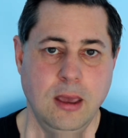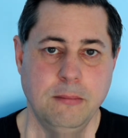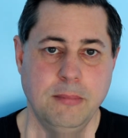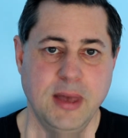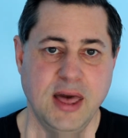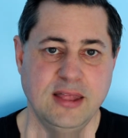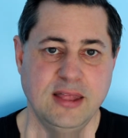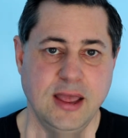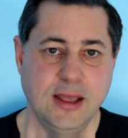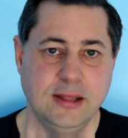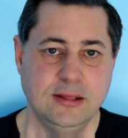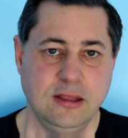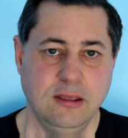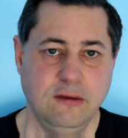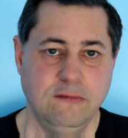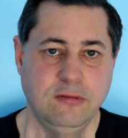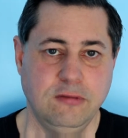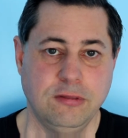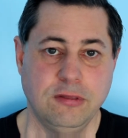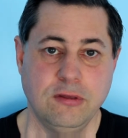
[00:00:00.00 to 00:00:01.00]
Peleg
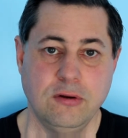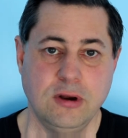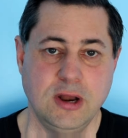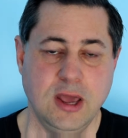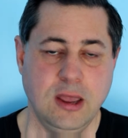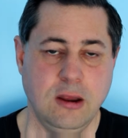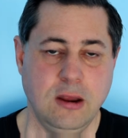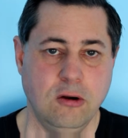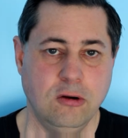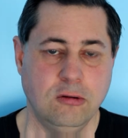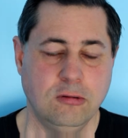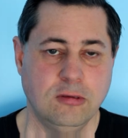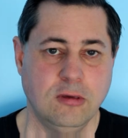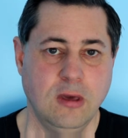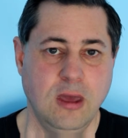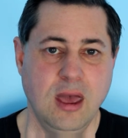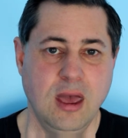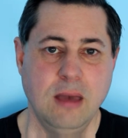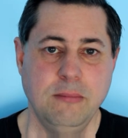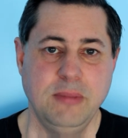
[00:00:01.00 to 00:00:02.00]
lived 30 years
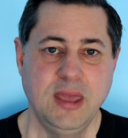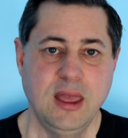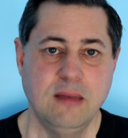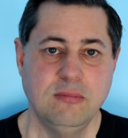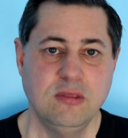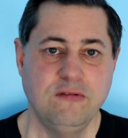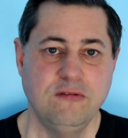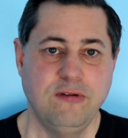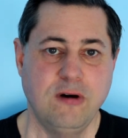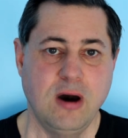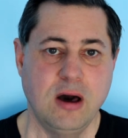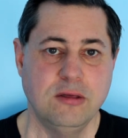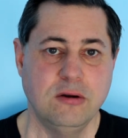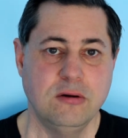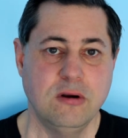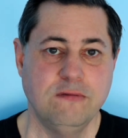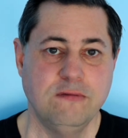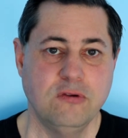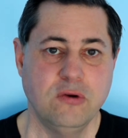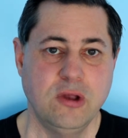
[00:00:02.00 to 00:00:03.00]
and became the
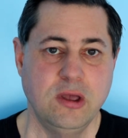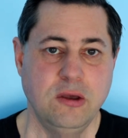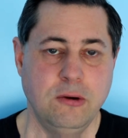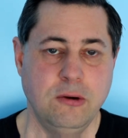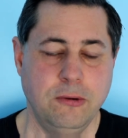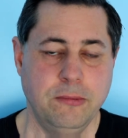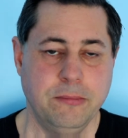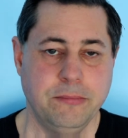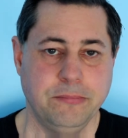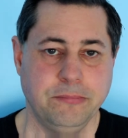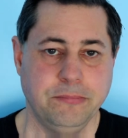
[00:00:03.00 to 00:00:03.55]
father of Reu.